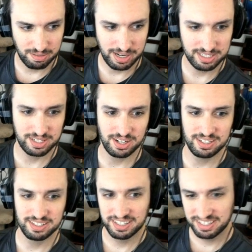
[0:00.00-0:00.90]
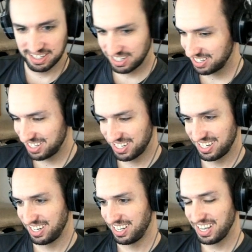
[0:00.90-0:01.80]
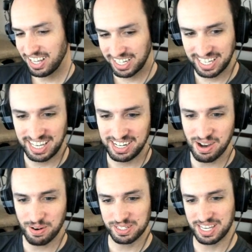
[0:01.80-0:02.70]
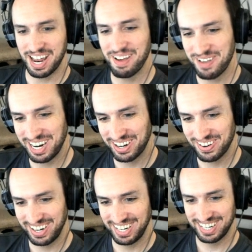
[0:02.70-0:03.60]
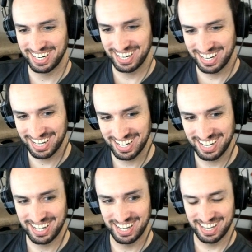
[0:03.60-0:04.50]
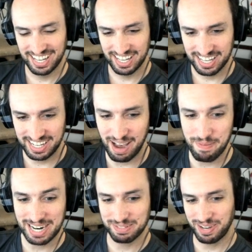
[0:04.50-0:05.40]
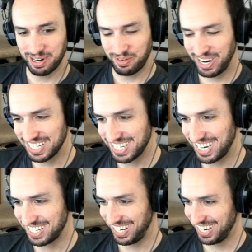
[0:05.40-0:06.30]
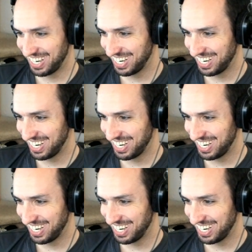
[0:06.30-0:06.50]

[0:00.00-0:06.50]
Pass turn. Like, he knows that. Going back to mono white. Yeah, back to mono white, exactly.